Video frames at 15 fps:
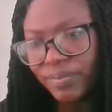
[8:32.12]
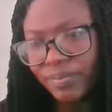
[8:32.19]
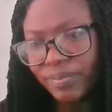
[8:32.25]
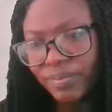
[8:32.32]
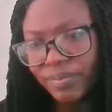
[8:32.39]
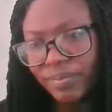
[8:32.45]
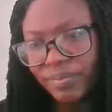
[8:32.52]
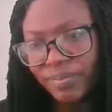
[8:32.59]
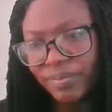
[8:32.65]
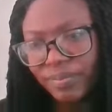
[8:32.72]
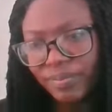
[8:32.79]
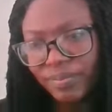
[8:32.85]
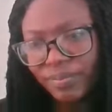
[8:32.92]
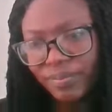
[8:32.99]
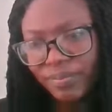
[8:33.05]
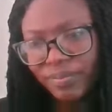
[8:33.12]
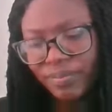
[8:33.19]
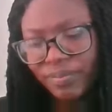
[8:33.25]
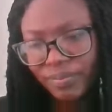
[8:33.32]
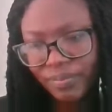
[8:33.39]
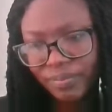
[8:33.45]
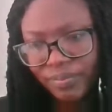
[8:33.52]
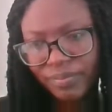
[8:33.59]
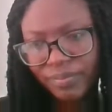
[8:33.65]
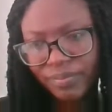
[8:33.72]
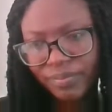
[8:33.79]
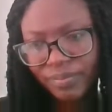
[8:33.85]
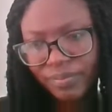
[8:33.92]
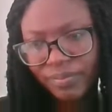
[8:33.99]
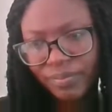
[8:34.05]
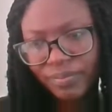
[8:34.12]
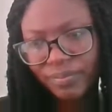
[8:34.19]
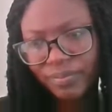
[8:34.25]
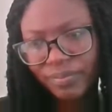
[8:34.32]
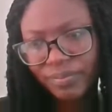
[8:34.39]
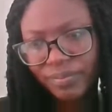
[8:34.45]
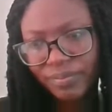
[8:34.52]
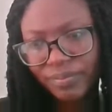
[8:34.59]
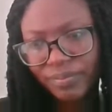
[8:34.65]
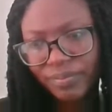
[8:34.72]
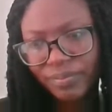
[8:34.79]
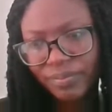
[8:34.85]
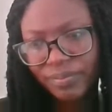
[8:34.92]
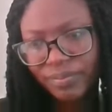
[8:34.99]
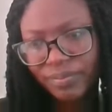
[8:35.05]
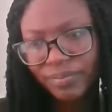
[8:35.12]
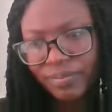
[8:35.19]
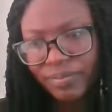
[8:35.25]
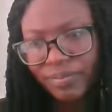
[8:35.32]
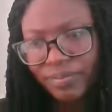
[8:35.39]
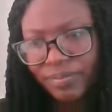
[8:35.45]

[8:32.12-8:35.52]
The person shown says nothing.